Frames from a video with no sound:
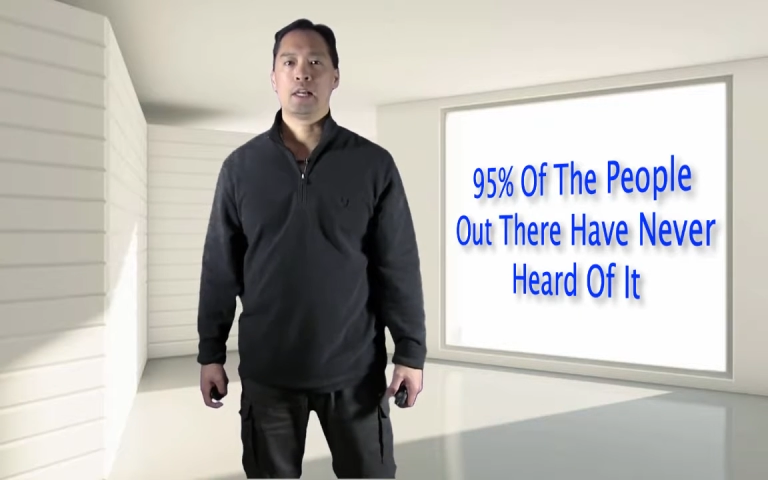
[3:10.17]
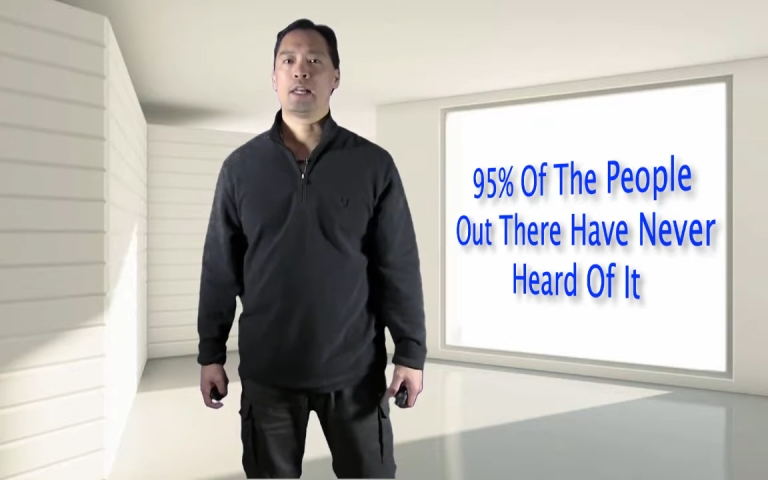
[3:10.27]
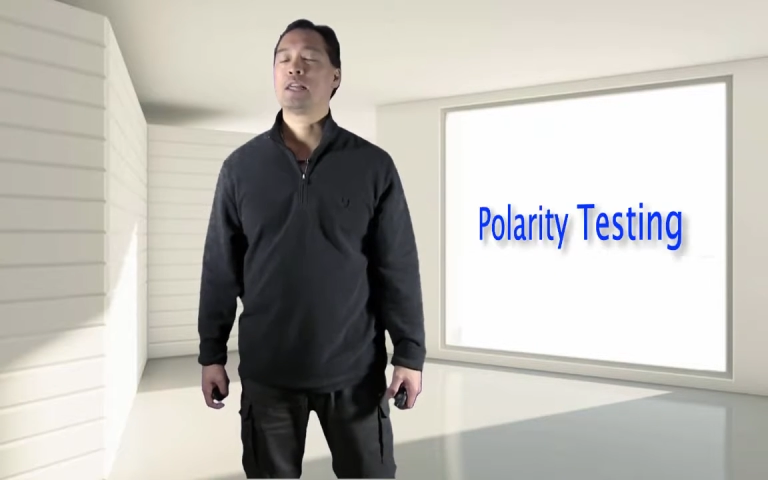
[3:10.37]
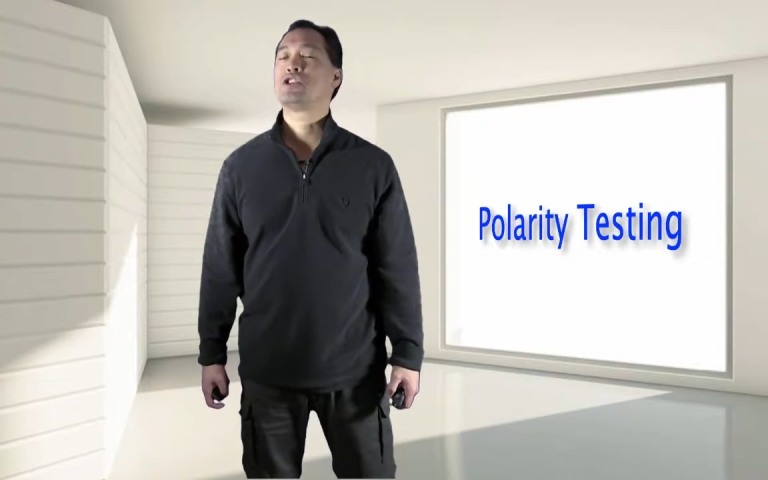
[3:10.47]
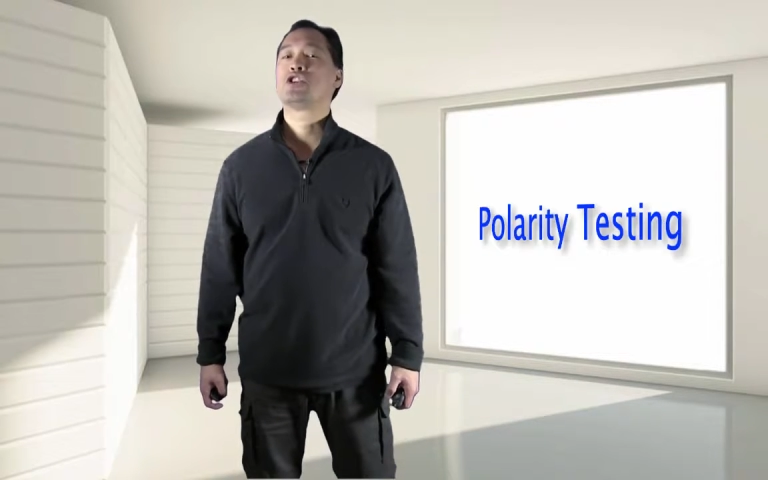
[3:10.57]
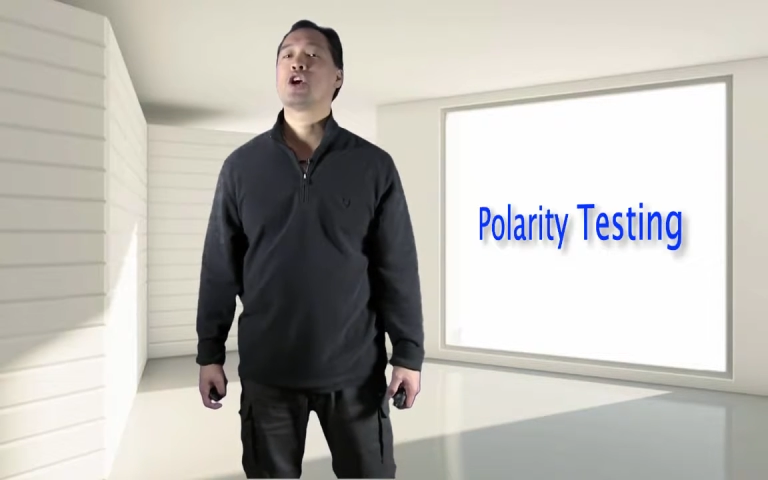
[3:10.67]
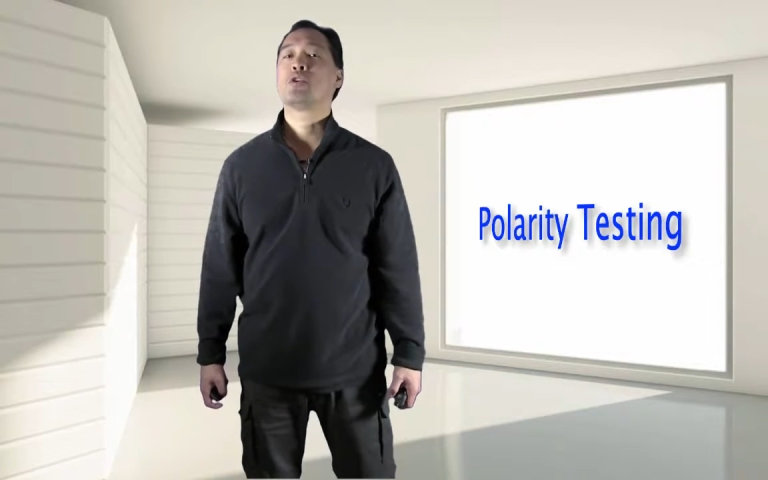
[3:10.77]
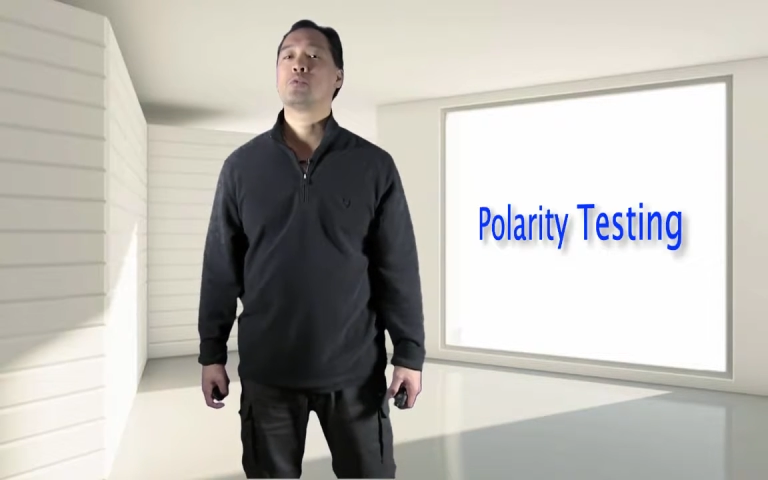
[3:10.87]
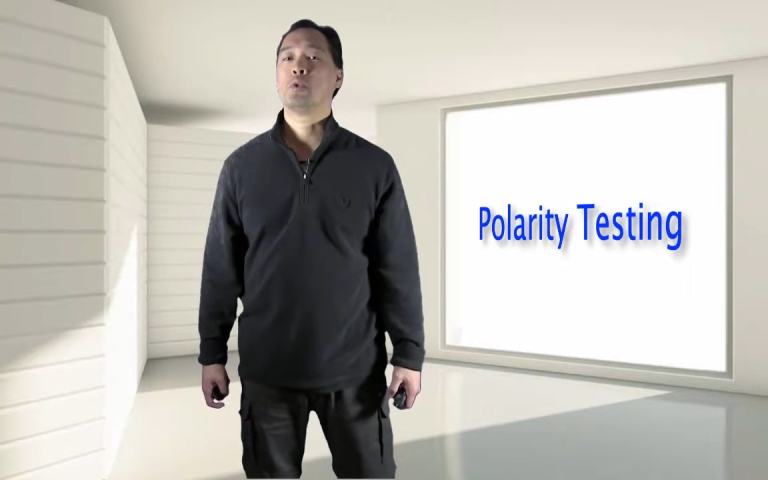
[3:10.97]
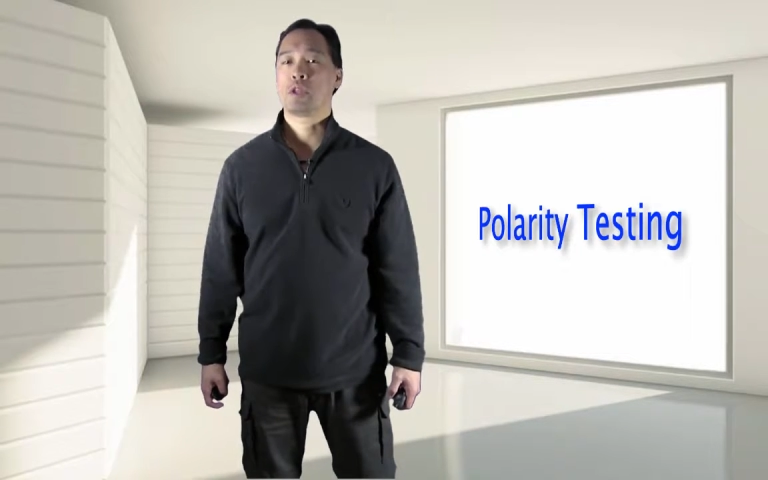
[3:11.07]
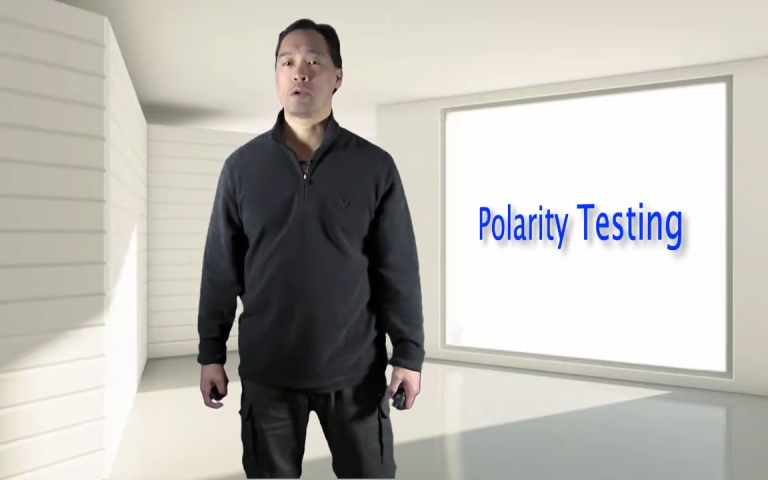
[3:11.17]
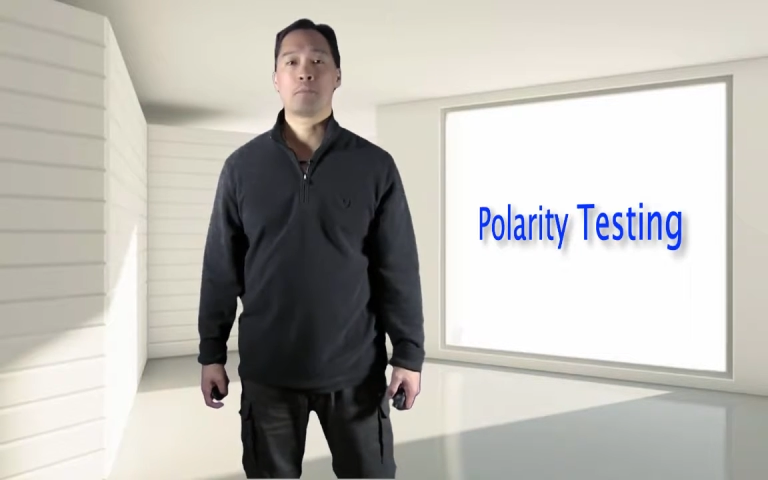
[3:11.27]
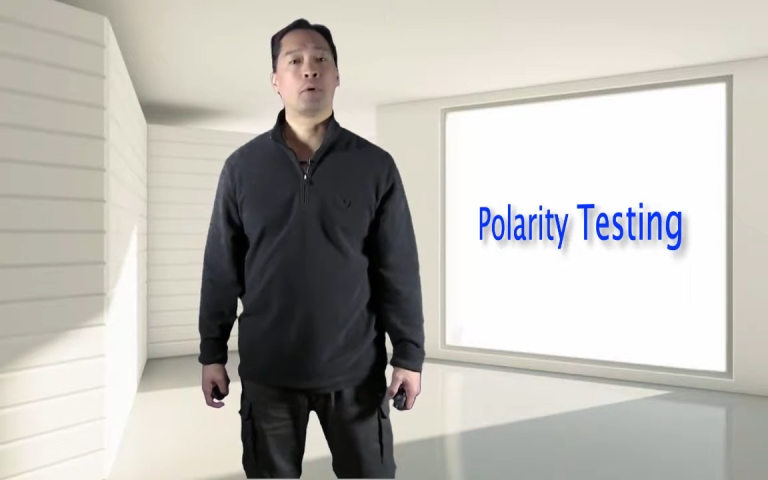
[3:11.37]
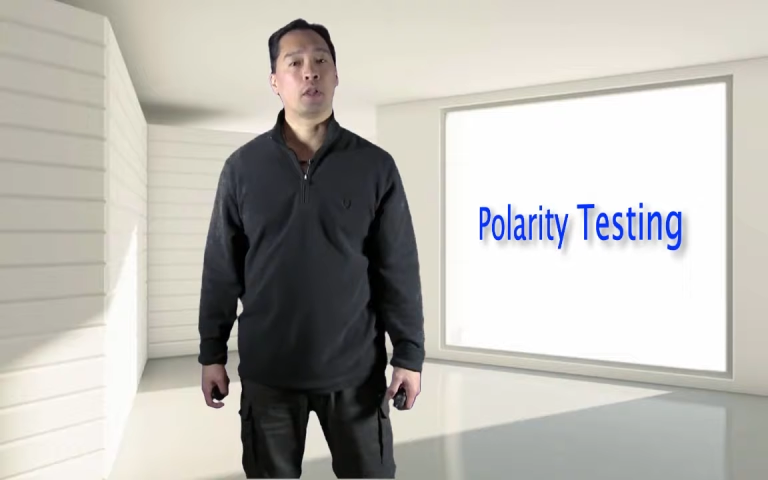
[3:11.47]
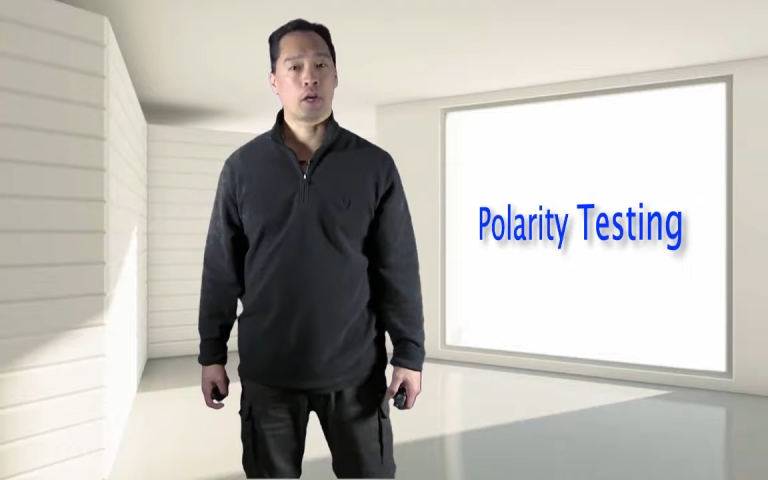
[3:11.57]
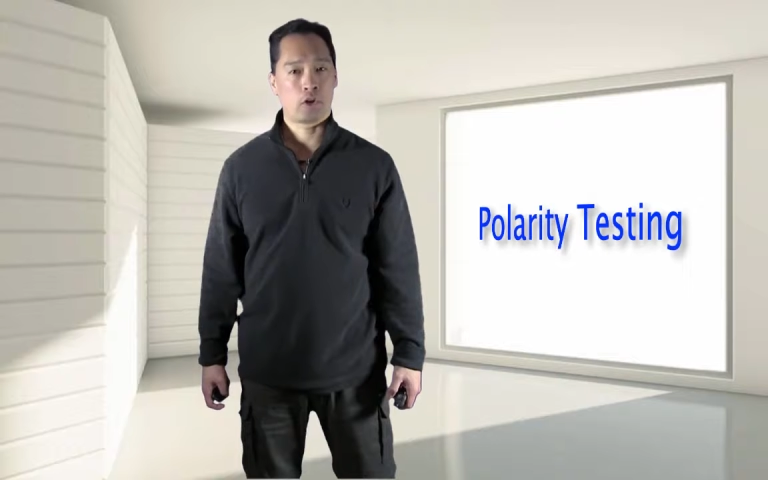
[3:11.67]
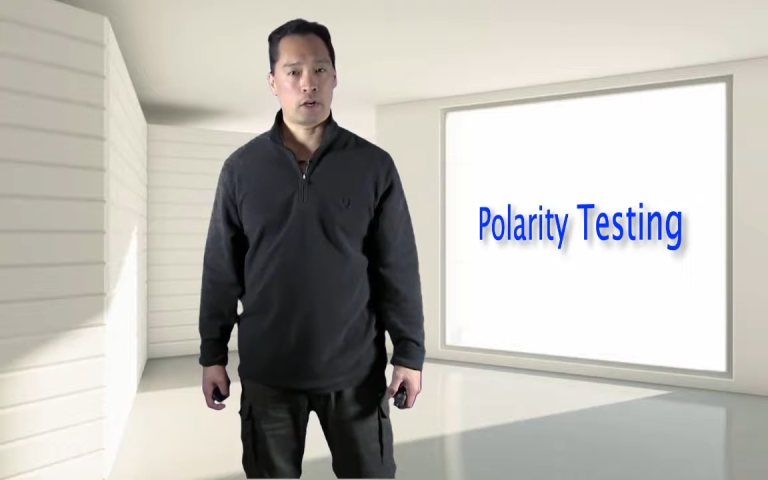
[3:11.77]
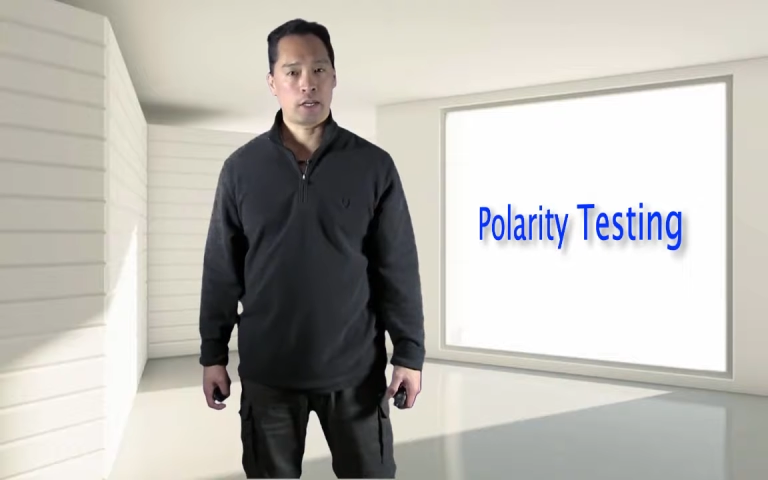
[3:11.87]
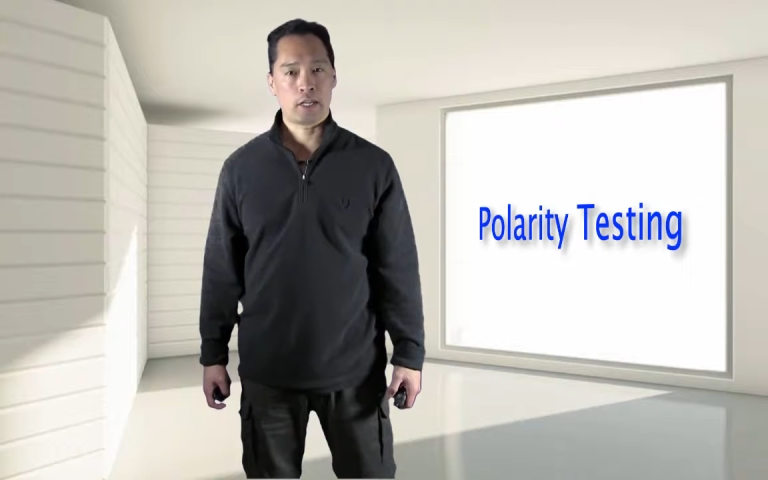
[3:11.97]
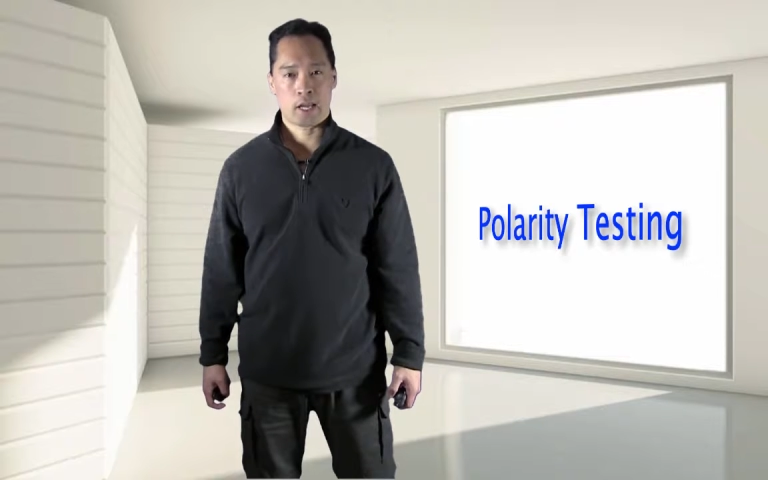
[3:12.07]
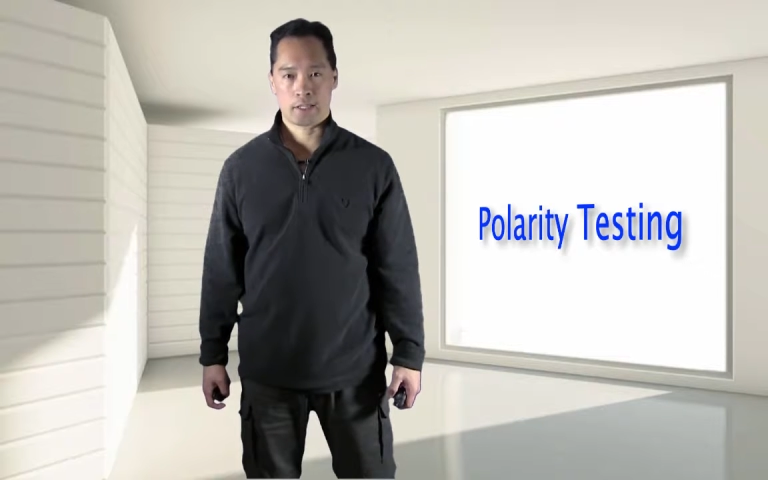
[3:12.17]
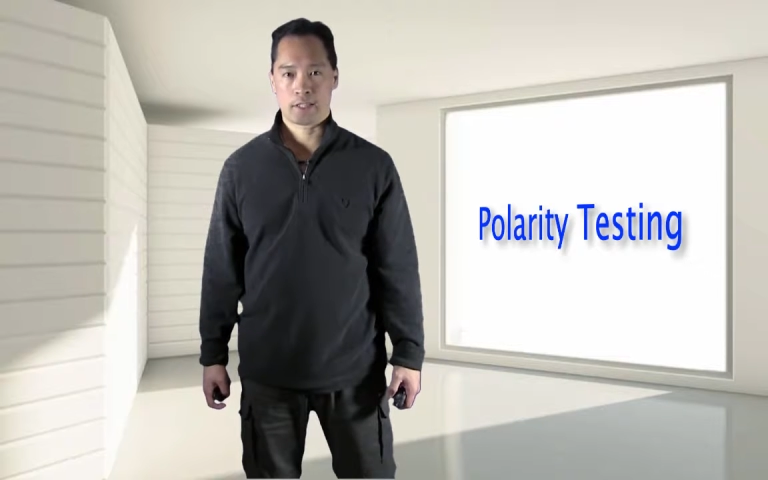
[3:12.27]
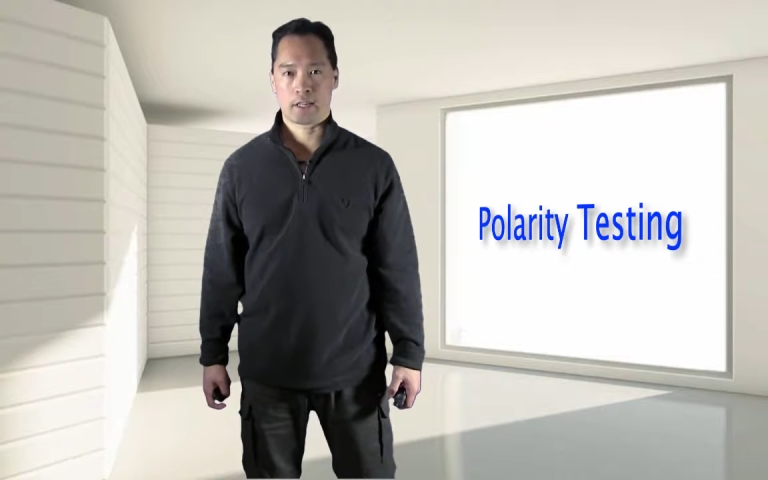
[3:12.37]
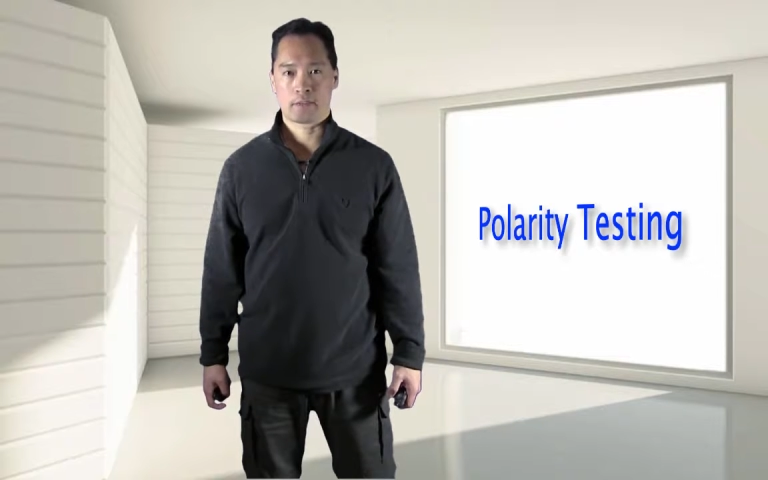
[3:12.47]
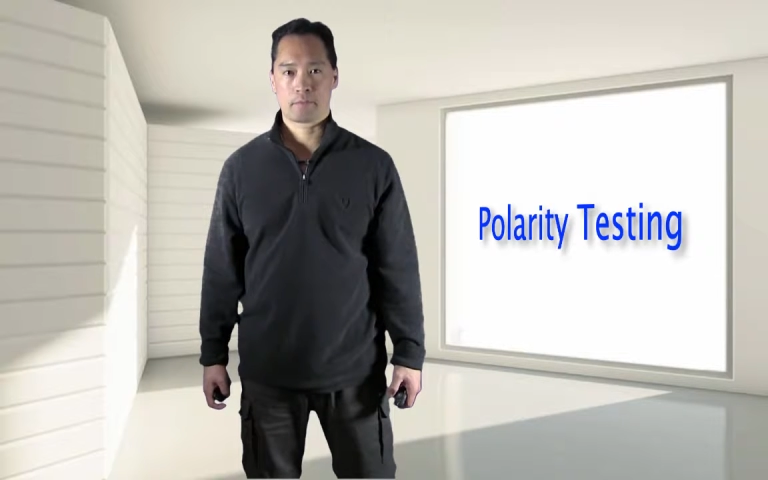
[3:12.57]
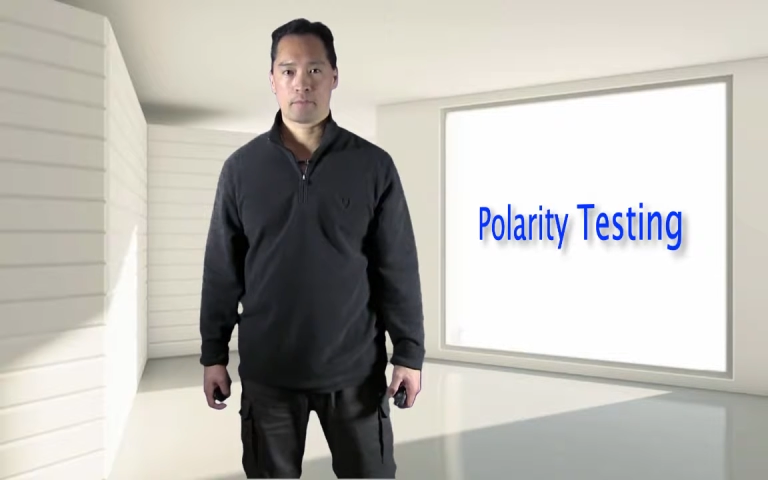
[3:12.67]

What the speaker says: Let's start with polarity testing.